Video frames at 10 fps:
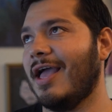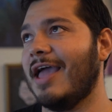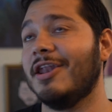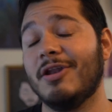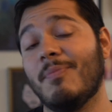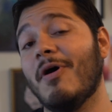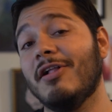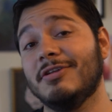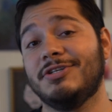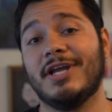an
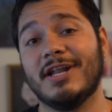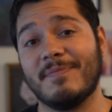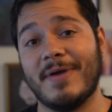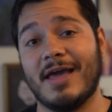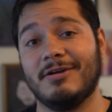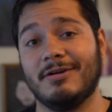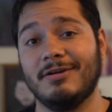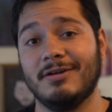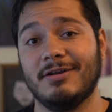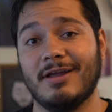unapologetic manner
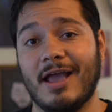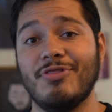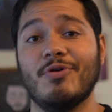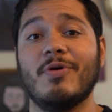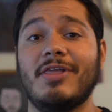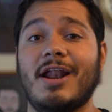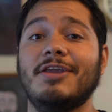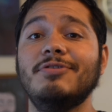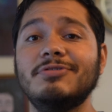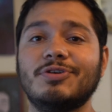and the way that I
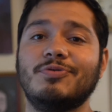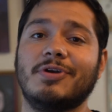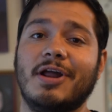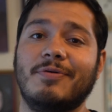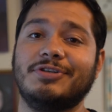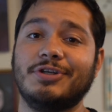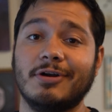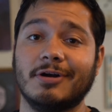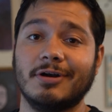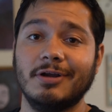used to when I was
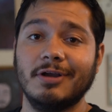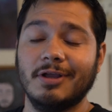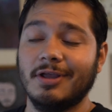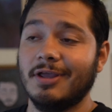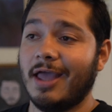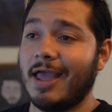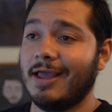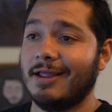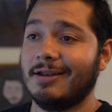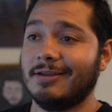younger.
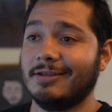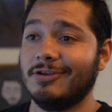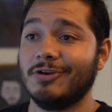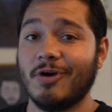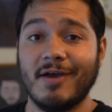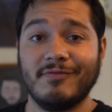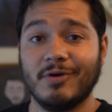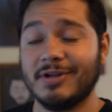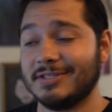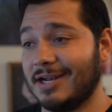And, you know, I've
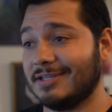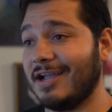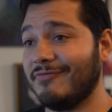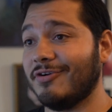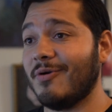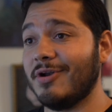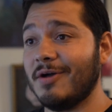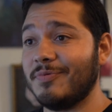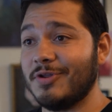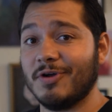noticed that as I've grown
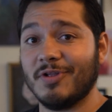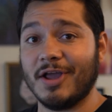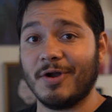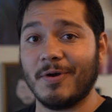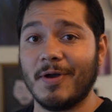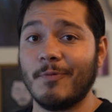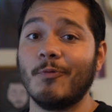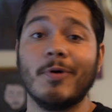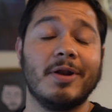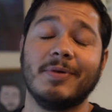up, you know, like, one